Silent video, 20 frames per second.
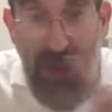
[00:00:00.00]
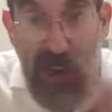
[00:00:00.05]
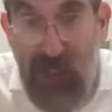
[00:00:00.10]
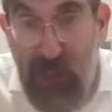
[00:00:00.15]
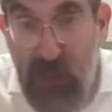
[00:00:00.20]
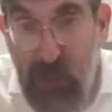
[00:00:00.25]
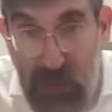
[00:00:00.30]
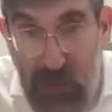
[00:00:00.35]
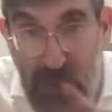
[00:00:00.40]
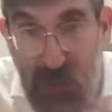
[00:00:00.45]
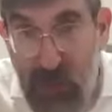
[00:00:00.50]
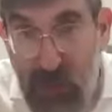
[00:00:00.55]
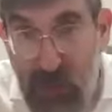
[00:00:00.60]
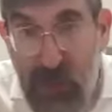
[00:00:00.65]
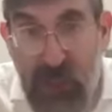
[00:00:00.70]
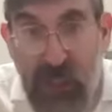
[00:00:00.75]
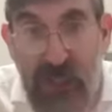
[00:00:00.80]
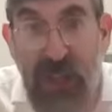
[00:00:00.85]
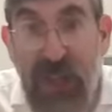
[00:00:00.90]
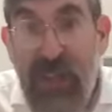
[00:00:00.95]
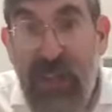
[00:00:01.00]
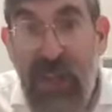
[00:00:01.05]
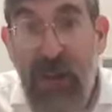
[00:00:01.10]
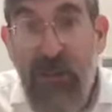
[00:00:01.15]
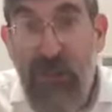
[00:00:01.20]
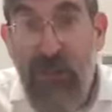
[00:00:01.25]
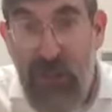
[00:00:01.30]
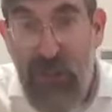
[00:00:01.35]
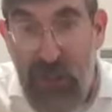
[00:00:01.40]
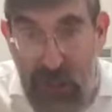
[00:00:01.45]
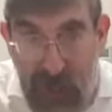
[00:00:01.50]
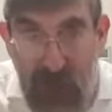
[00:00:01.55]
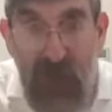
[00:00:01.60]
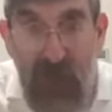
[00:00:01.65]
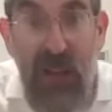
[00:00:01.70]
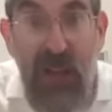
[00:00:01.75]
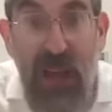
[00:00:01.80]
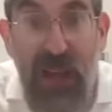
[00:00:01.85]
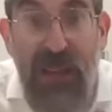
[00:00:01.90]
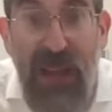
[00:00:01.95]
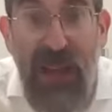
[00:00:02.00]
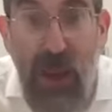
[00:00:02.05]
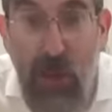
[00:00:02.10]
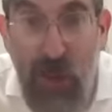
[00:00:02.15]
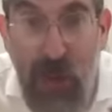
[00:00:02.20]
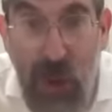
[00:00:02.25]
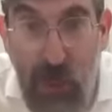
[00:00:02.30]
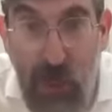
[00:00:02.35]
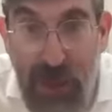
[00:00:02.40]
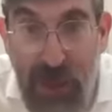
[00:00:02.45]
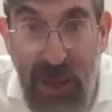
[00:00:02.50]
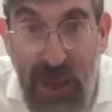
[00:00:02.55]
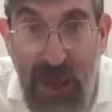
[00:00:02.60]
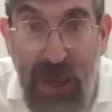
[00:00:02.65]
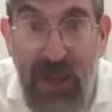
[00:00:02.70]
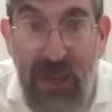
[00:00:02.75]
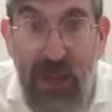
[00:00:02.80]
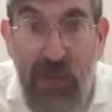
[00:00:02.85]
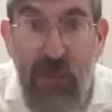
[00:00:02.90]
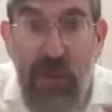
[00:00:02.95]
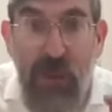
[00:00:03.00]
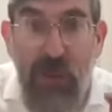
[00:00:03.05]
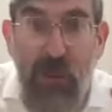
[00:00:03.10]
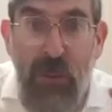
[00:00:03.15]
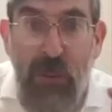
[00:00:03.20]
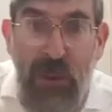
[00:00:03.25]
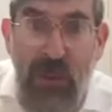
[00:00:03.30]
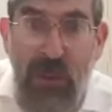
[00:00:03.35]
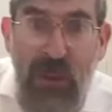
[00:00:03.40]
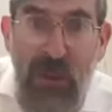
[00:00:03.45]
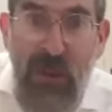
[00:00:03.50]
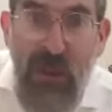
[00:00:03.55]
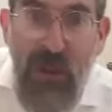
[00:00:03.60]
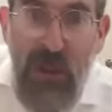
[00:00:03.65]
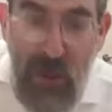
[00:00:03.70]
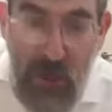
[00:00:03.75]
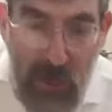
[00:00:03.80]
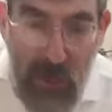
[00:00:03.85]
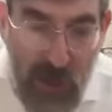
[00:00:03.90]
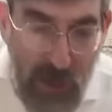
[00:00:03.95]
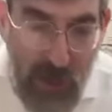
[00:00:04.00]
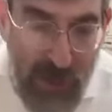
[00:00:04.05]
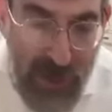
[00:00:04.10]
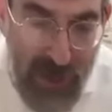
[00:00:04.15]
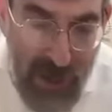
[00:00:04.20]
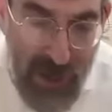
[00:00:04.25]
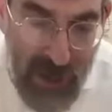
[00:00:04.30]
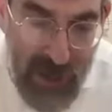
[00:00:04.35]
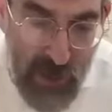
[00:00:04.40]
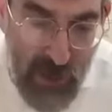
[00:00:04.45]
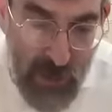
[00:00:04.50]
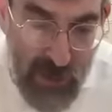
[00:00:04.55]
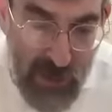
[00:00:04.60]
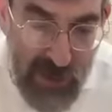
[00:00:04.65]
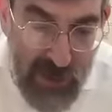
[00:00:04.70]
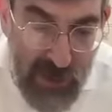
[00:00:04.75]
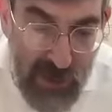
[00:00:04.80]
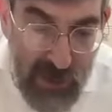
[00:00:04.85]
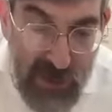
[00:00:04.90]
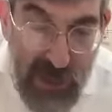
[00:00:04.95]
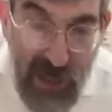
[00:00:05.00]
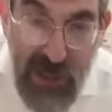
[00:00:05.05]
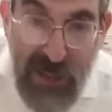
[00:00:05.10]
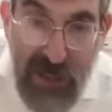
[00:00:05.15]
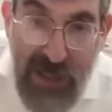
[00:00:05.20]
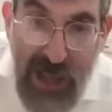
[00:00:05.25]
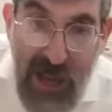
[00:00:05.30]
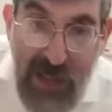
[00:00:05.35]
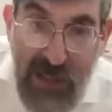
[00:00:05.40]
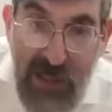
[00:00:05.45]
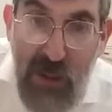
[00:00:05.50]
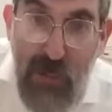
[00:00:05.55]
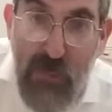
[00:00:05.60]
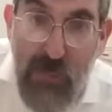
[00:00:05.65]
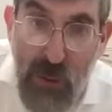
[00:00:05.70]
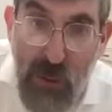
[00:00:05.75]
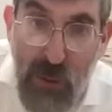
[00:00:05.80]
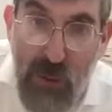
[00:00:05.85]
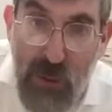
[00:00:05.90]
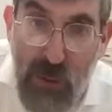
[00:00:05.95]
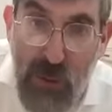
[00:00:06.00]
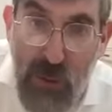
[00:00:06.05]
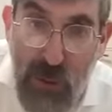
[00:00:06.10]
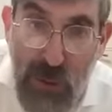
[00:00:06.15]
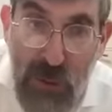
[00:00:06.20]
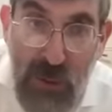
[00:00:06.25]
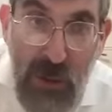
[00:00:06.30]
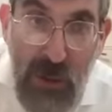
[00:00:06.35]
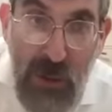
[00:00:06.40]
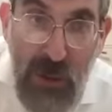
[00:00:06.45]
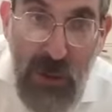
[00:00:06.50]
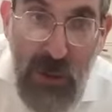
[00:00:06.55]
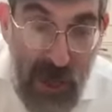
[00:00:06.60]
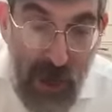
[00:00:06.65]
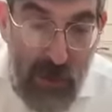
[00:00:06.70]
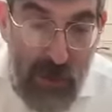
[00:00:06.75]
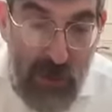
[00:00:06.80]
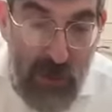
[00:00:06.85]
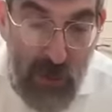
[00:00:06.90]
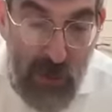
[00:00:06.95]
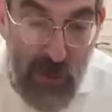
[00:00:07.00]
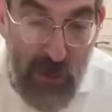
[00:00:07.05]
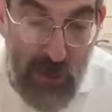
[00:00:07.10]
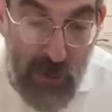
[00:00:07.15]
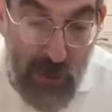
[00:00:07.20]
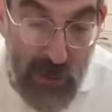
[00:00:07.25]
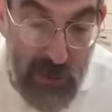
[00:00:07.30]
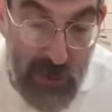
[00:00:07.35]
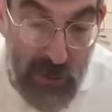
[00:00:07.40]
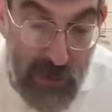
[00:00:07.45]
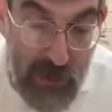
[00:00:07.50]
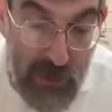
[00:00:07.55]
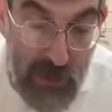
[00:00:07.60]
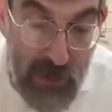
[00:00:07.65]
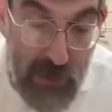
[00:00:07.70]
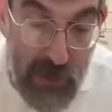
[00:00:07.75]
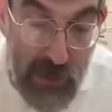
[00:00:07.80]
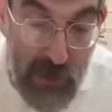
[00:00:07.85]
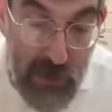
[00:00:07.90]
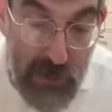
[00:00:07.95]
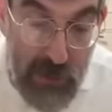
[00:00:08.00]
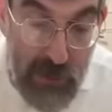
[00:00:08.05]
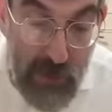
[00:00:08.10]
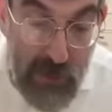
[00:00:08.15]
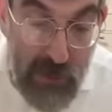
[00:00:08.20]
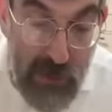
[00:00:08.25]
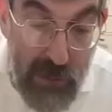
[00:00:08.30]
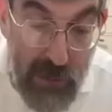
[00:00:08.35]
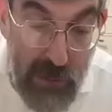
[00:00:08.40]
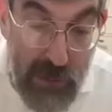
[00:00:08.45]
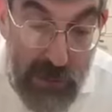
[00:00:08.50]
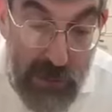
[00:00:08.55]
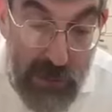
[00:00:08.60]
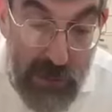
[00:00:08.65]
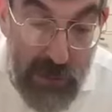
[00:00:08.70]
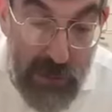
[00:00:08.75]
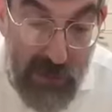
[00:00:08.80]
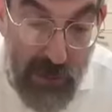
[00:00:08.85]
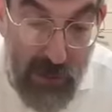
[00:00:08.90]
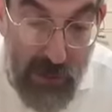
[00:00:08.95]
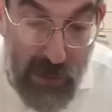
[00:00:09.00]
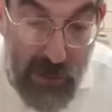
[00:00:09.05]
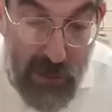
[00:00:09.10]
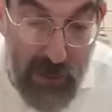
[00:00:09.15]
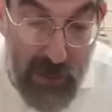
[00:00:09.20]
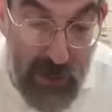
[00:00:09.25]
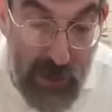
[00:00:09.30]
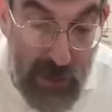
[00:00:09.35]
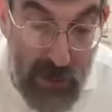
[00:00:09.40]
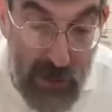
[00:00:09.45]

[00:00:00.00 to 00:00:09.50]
a hex between Kedushin and Gerushin. And now we're going ahead and we're saying exactly the protocol how you would do it. So says the Gemara